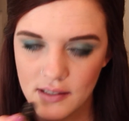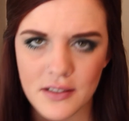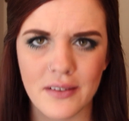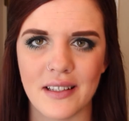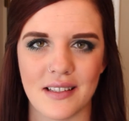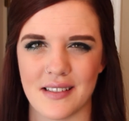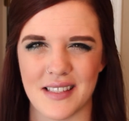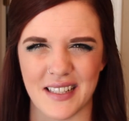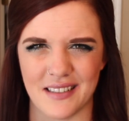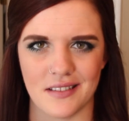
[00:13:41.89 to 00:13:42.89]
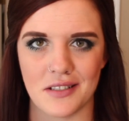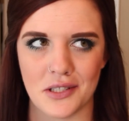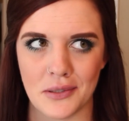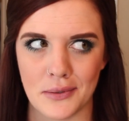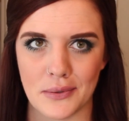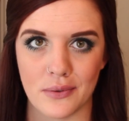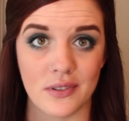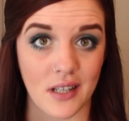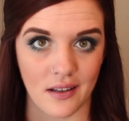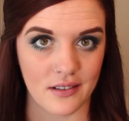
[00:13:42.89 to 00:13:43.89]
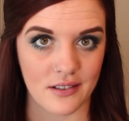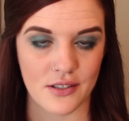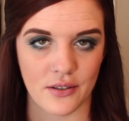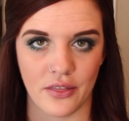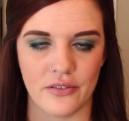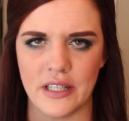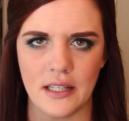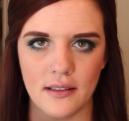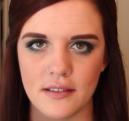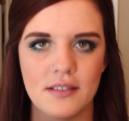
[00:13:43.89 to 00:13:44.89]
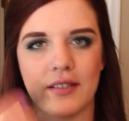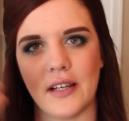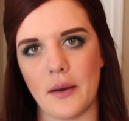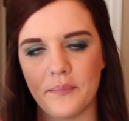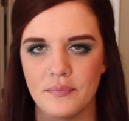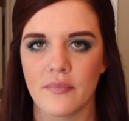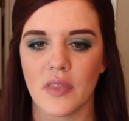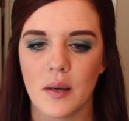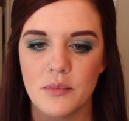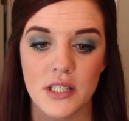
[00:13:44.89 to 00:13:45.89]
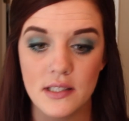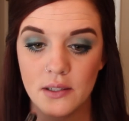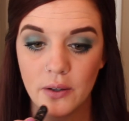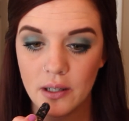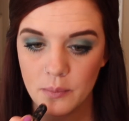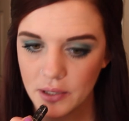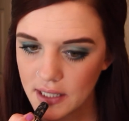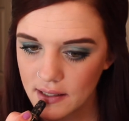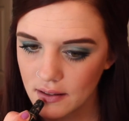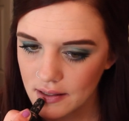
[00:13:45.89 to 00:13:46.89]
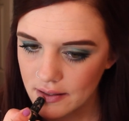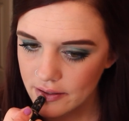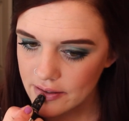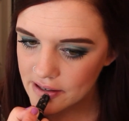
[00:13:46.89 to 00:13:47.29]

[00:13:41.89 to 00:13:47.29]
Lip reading: It's like $2 or $3. So yeah. I'm just going to go ahead and put that on.